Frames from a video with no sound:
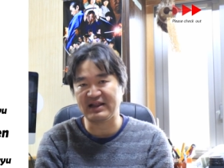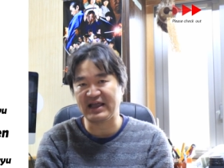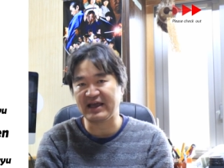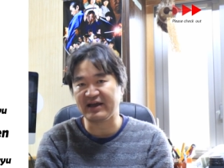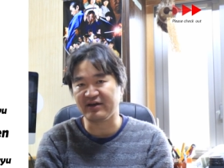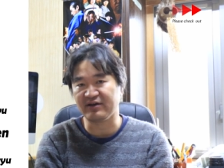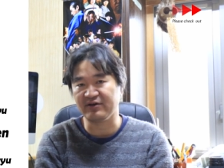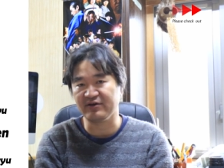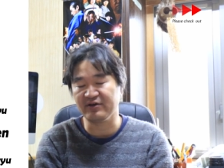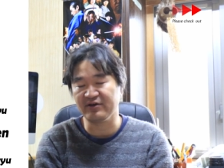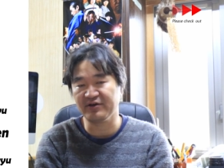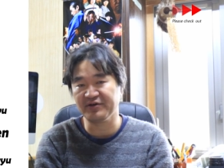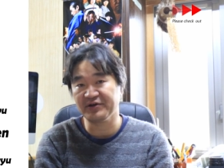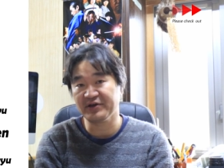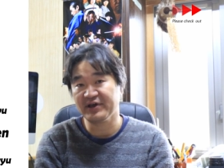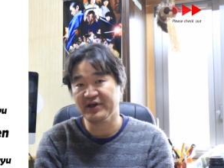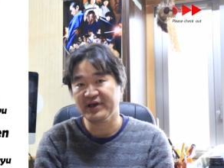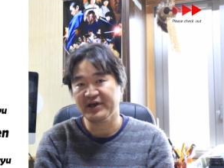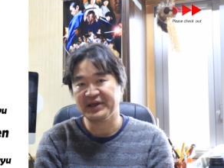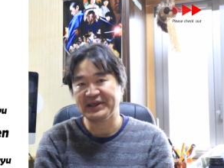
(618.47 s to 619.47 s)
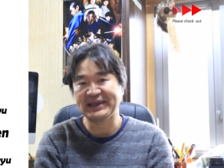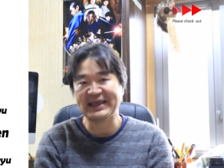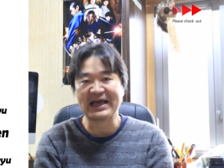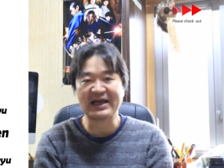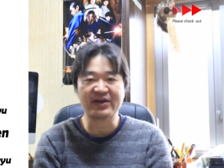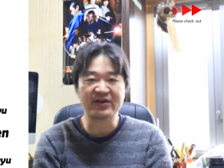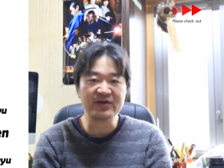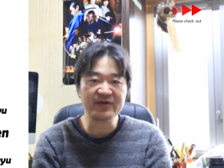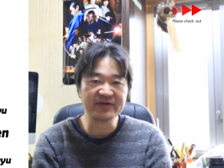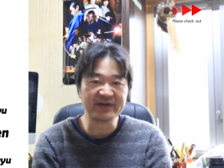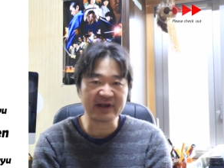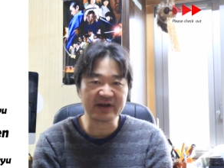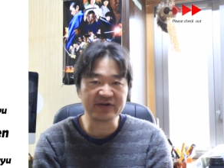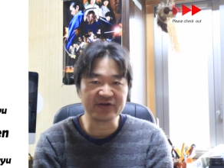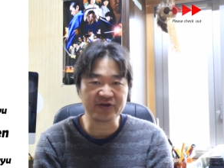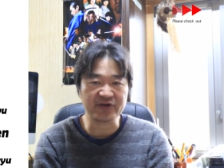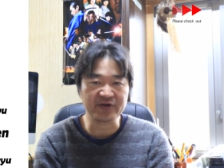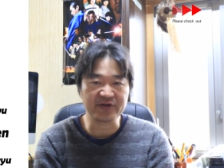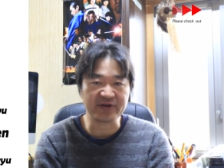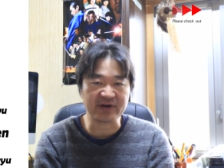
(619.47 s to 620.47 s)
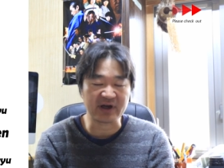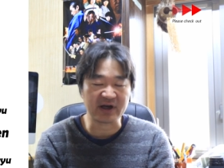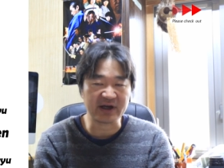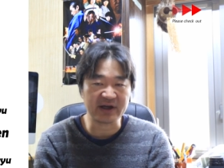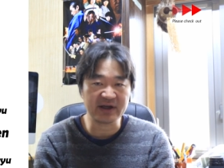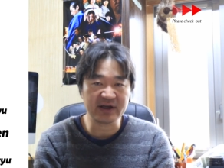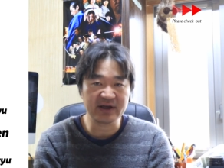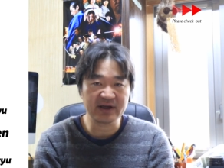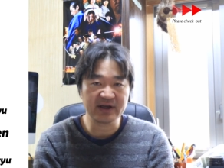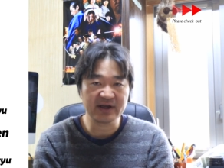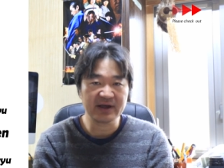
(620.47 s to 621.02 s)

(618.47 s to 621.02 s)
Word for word: like uh, Yagyu Sekishusai,